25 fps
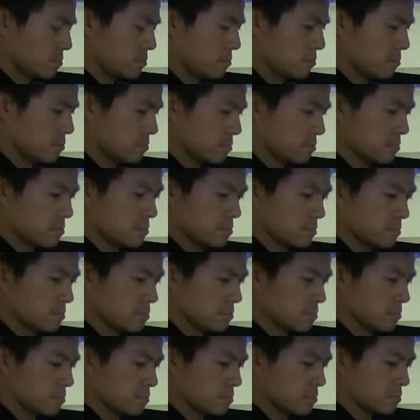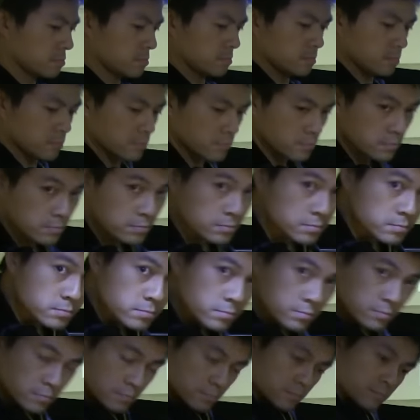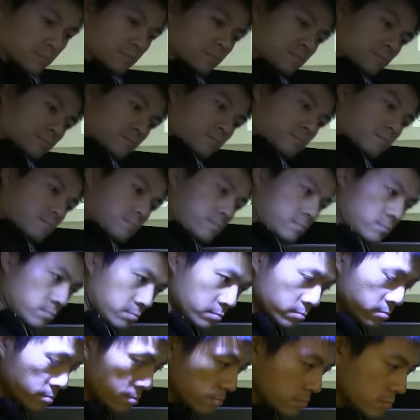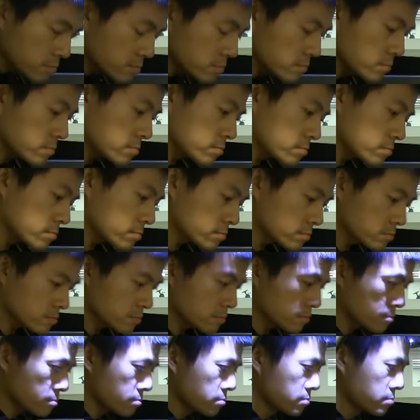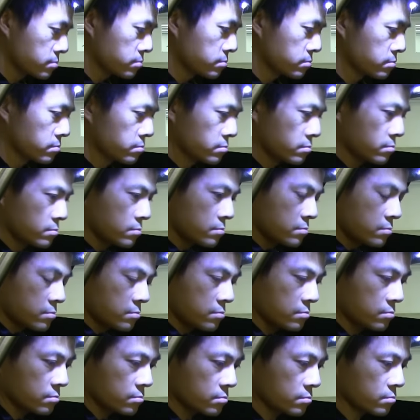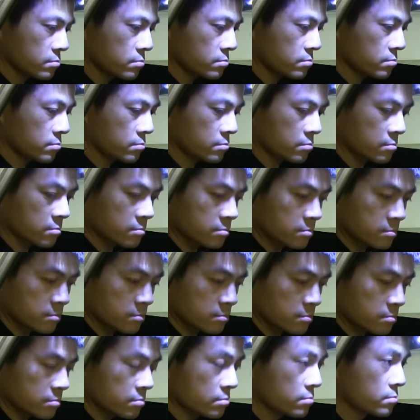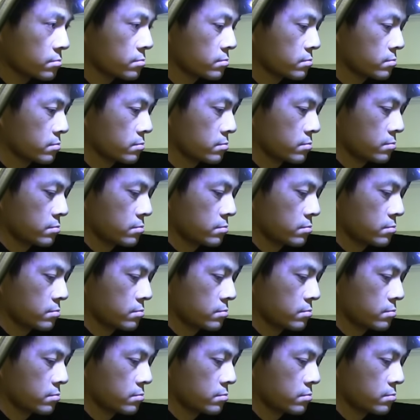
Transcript: I guess maybe the space is better on Model X then. Yeah, which is a S U V version of this.